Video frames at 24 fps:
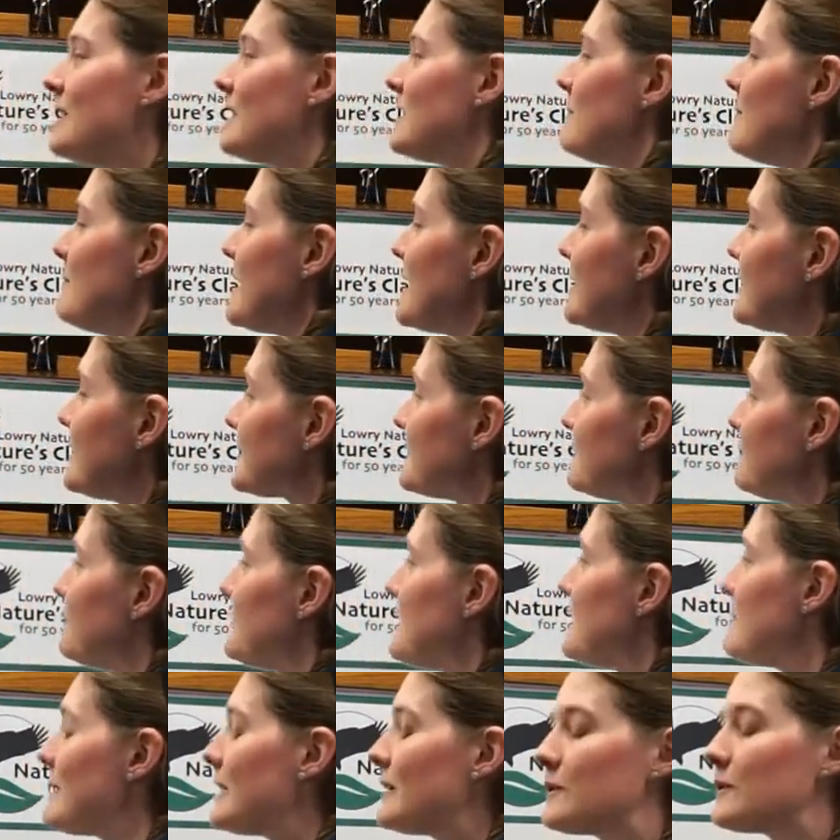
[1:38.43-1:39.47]
The males and
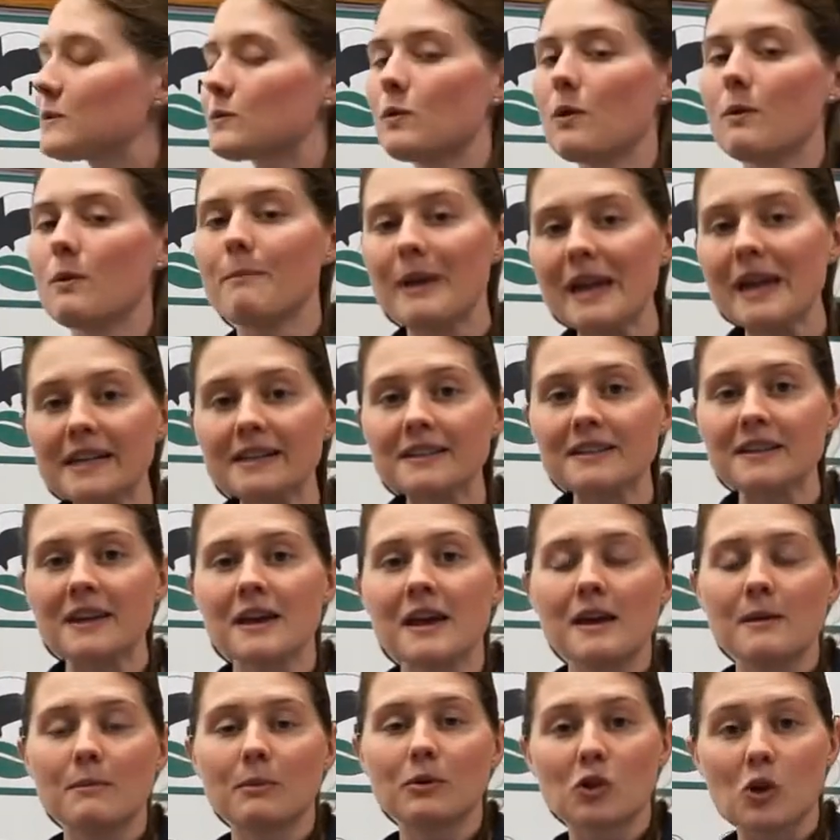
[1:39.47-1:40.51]
females will mate,
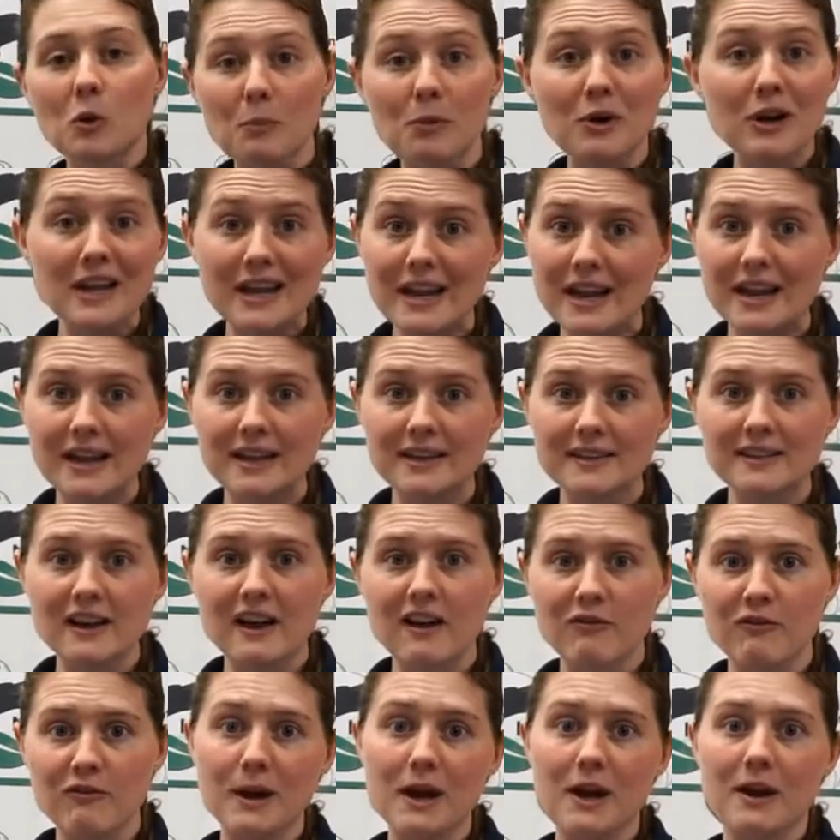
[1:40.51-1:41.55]
but they're pretty
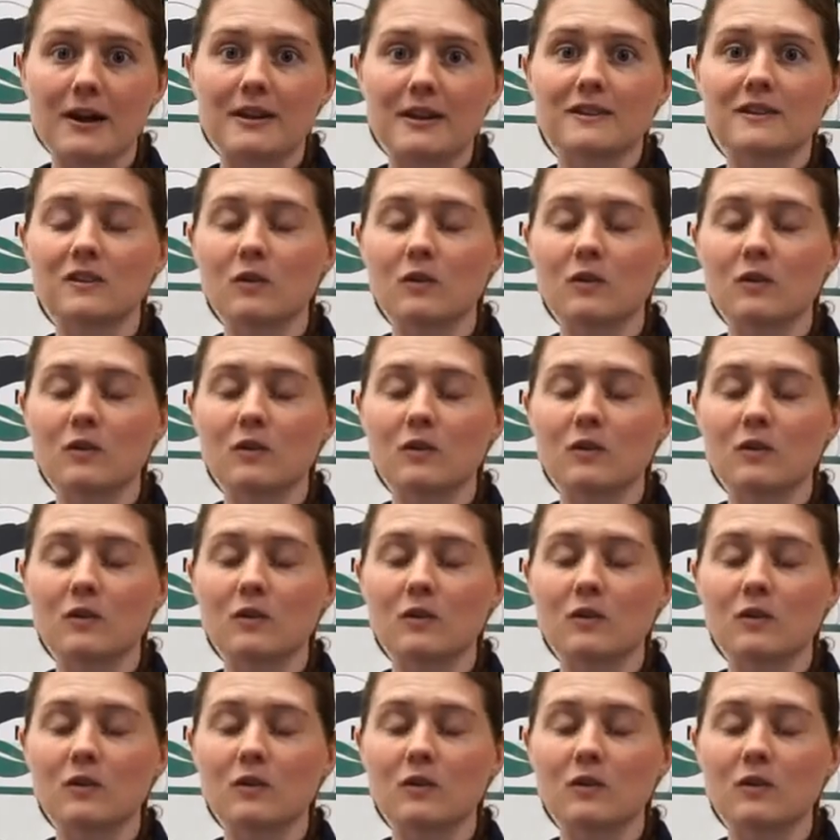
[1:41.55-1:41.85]
hands-off parents.